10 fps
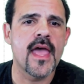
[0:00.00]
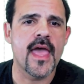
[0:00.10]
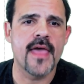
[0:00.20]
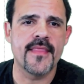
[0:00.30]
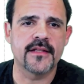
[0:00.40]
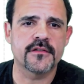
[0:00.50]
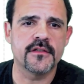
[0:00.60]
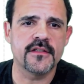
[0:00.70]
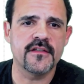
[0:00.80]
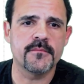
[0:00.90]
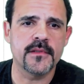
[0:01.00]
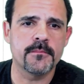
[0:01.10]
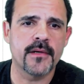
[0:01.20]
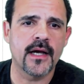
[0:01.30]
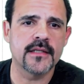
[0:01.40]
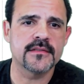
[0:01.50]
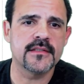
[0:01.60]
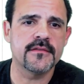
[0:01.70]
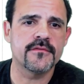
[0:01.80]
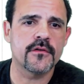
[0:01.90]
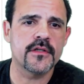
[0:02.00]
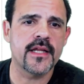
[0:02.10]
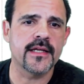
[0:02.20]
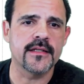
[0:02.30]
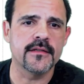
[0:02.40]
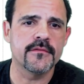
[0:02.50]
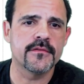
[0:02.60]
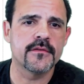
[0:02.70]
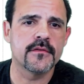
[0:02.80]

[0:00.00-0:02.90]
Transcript: and that's going to give me positive or negative